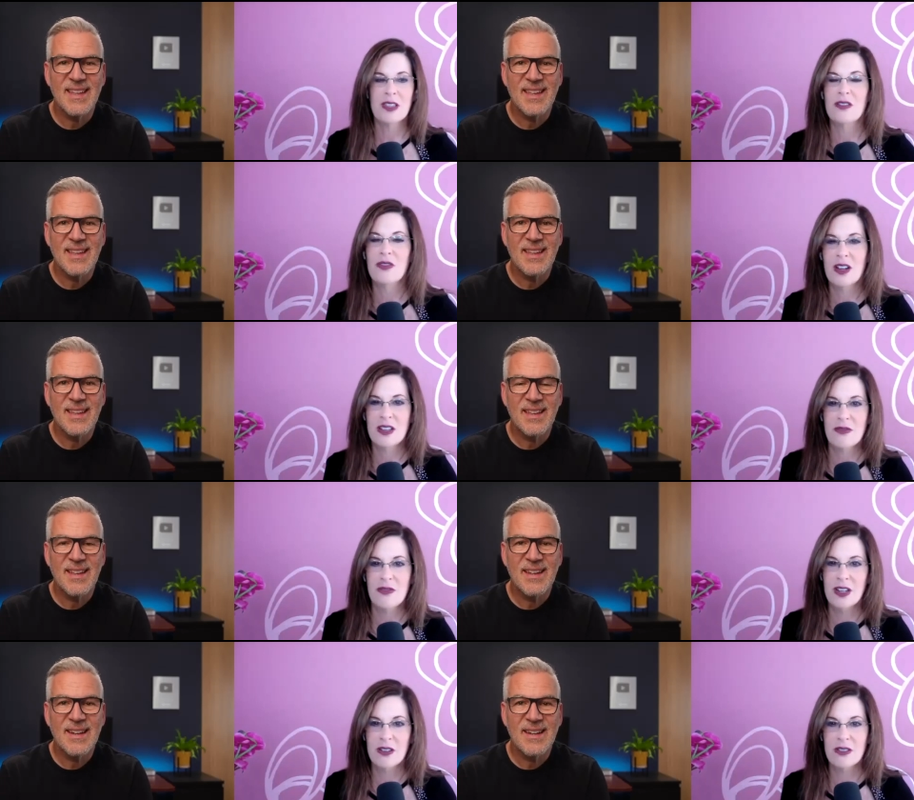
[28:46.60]
Speaker 1: the different kinds of
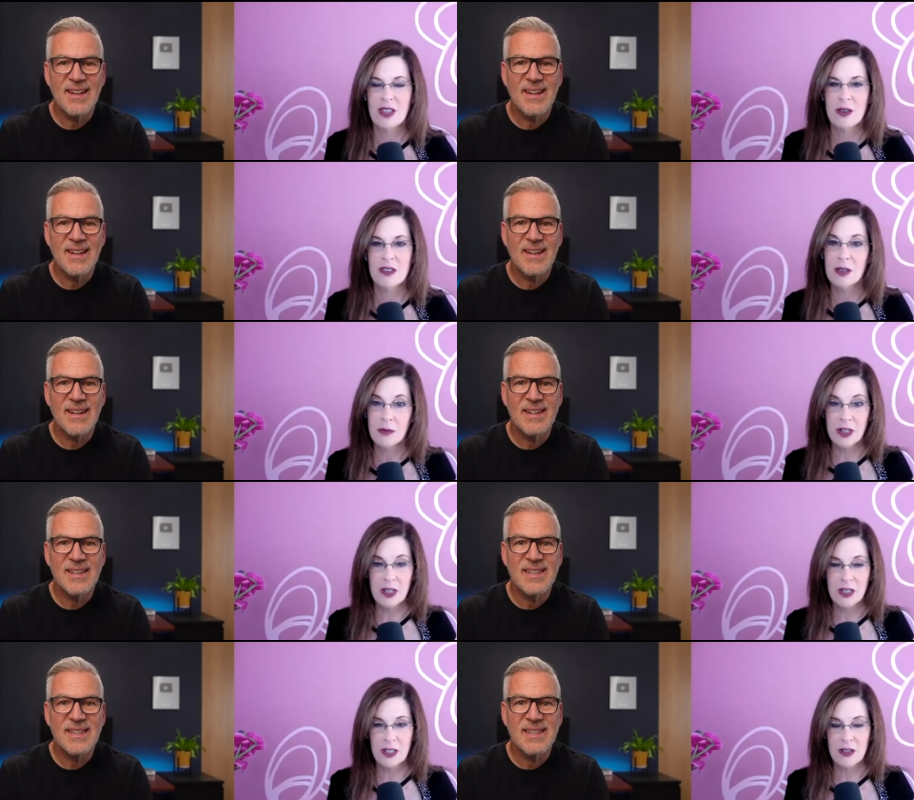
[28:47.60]
videos that somebody
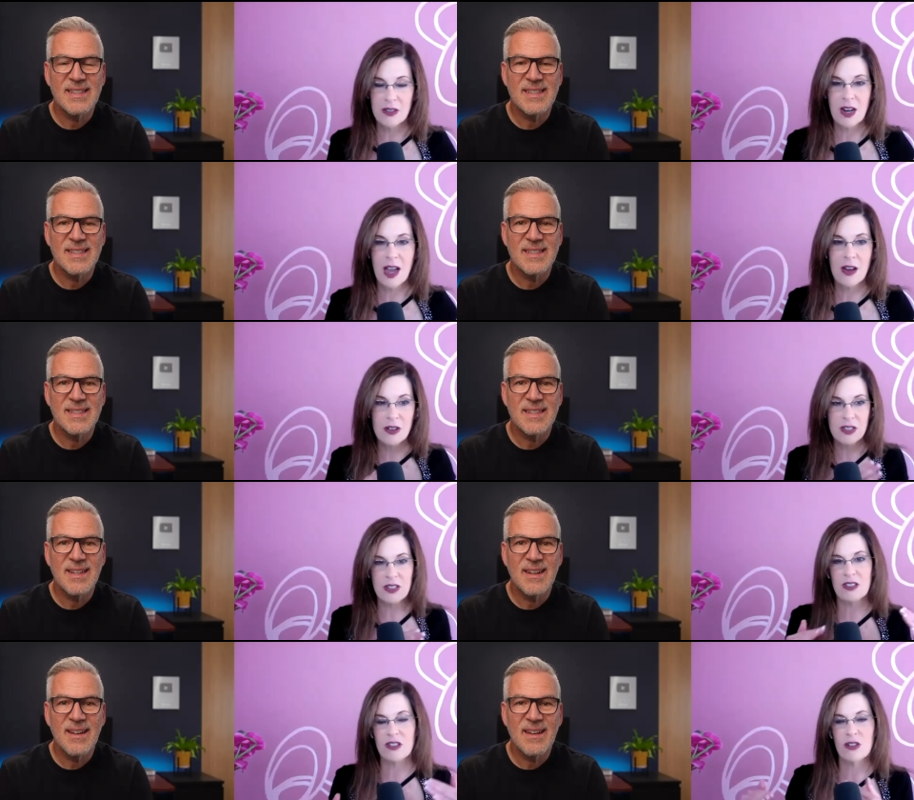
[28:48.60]
can use and how does
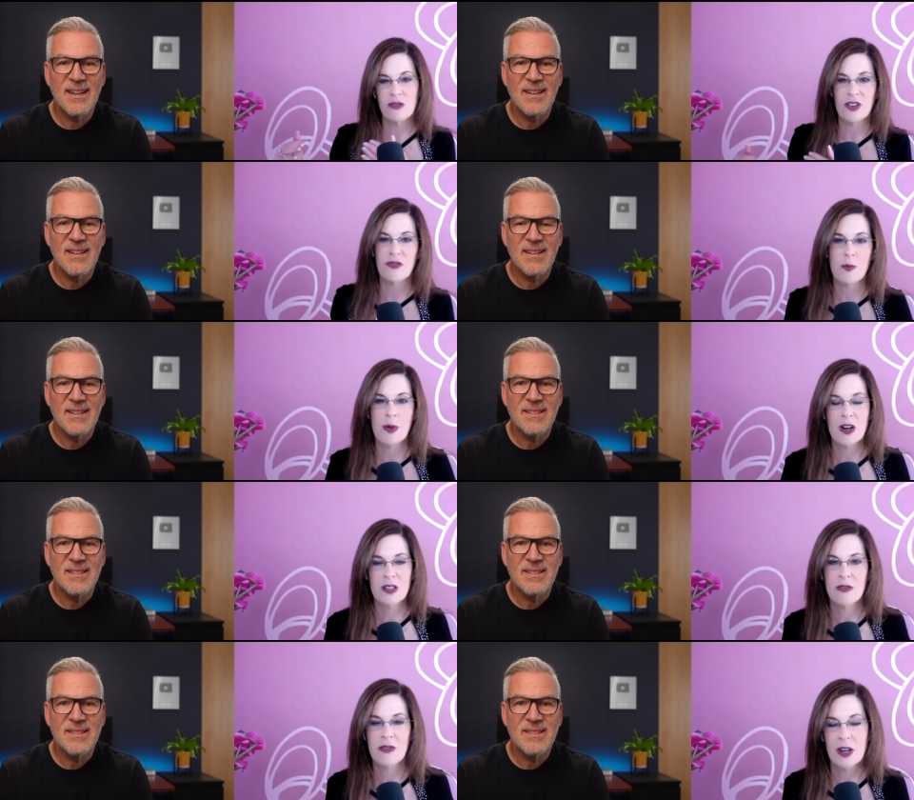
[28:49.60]
it serve different parts
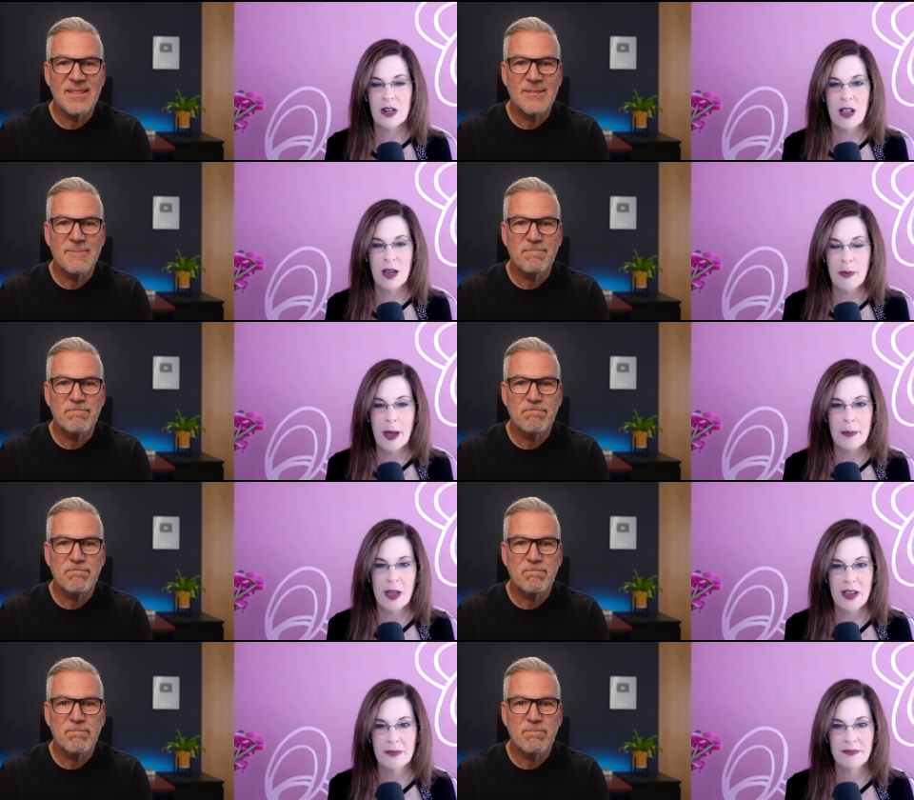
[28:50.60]
of their client
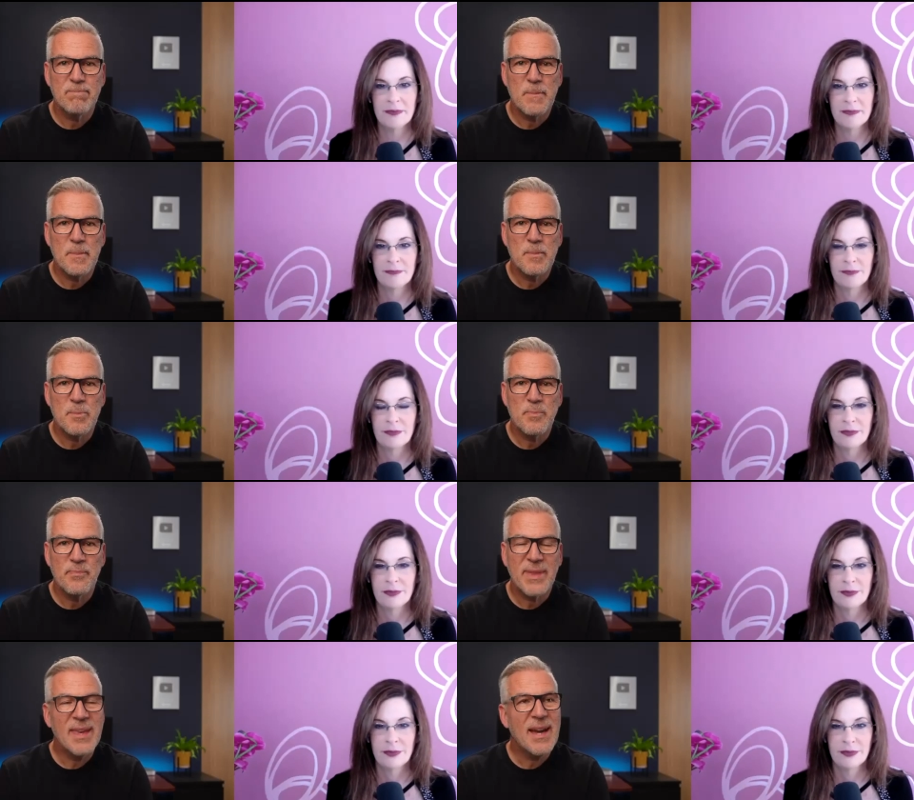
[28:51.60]
pipeline?
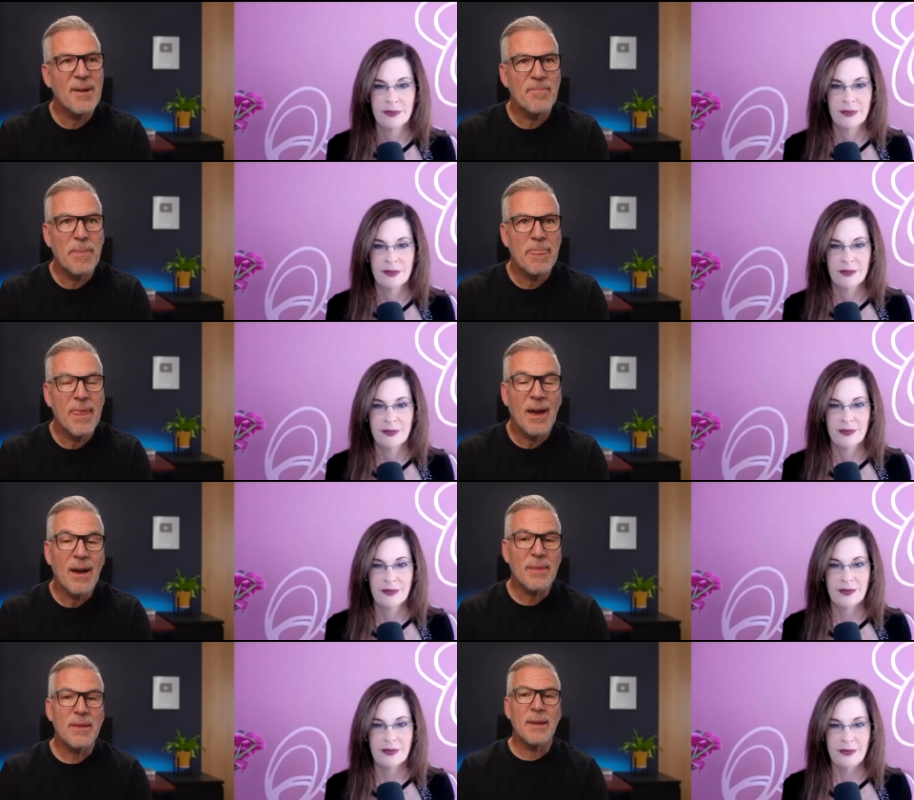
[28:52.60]
Speaker 2: Yeah.
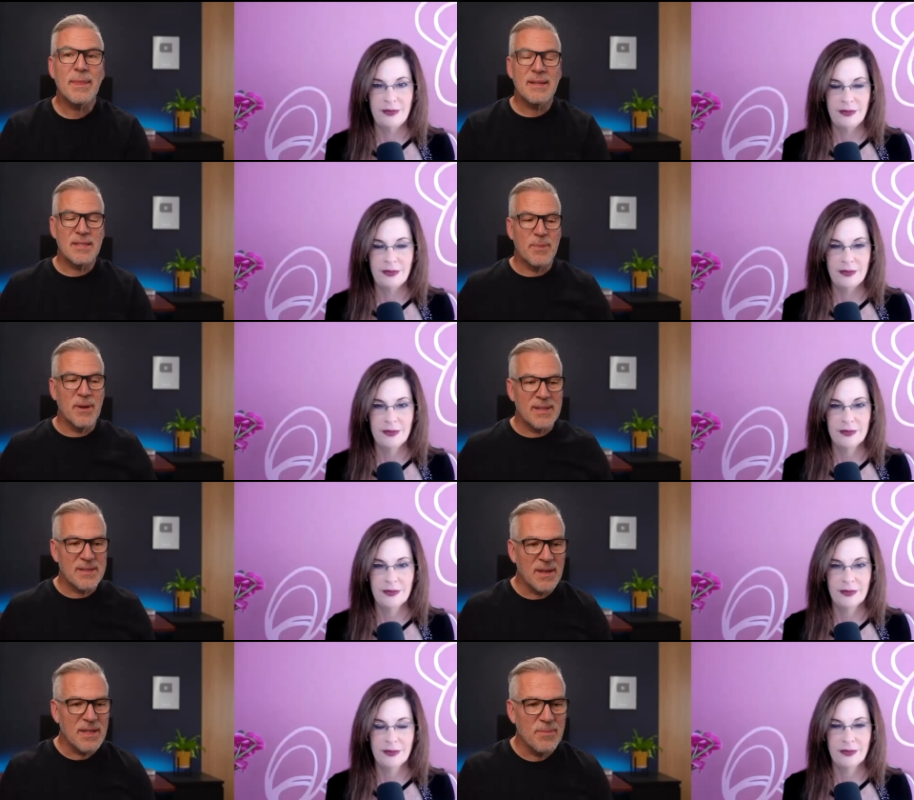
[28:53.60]
I, I think, to be
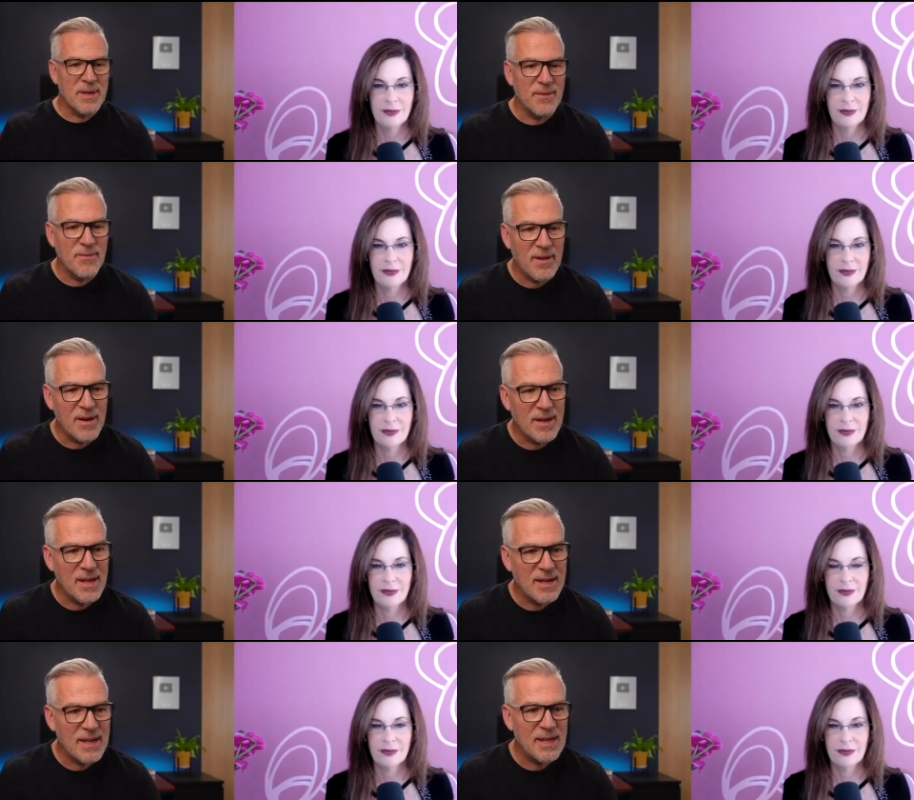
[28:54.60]
honest, I come at it very
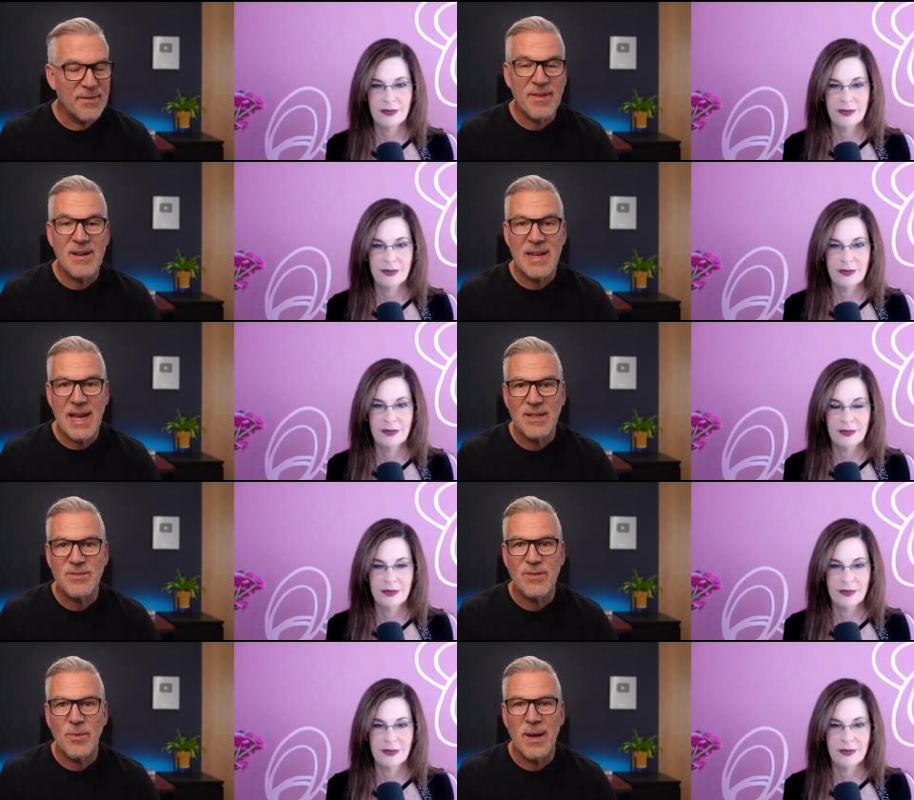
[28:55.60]
in, in a very
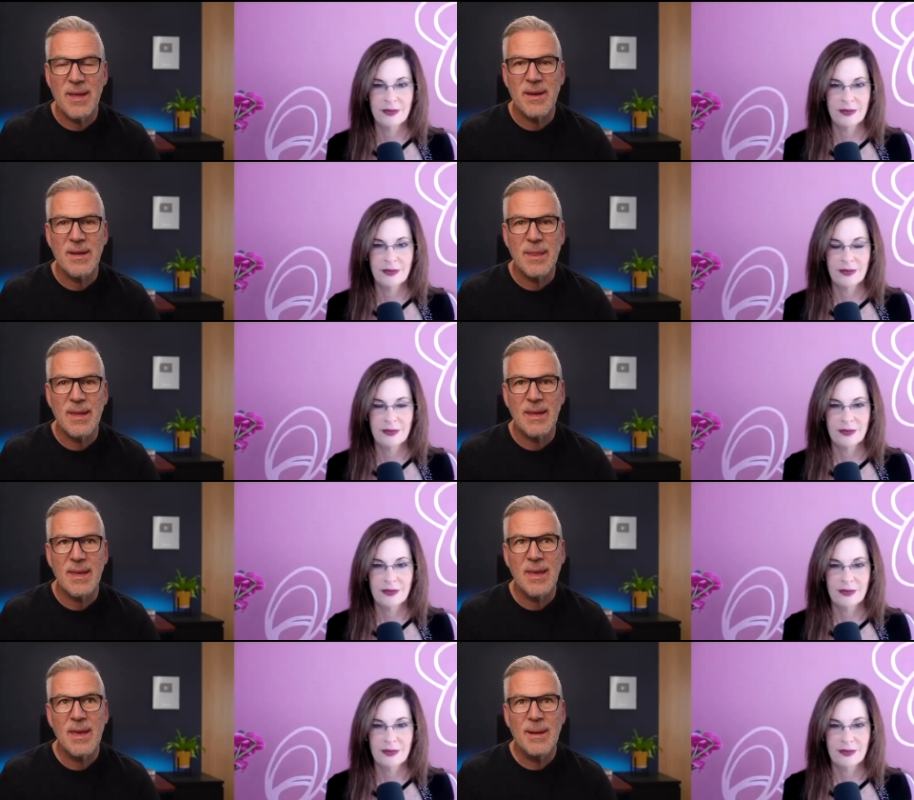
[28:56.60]
natural way that I
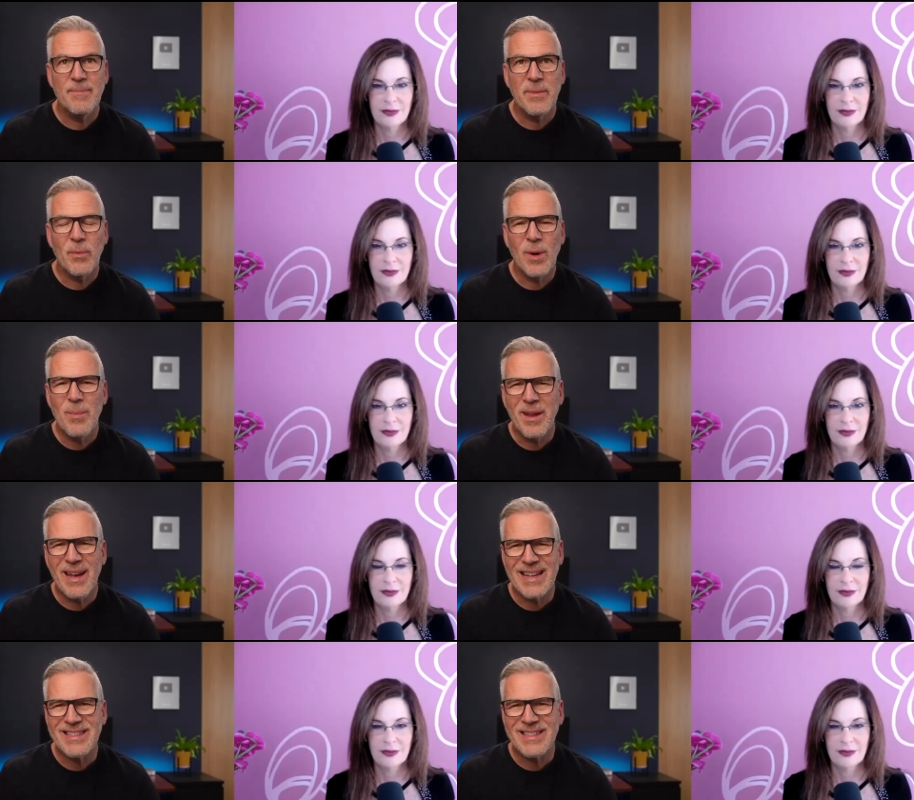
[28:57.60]
think, when would I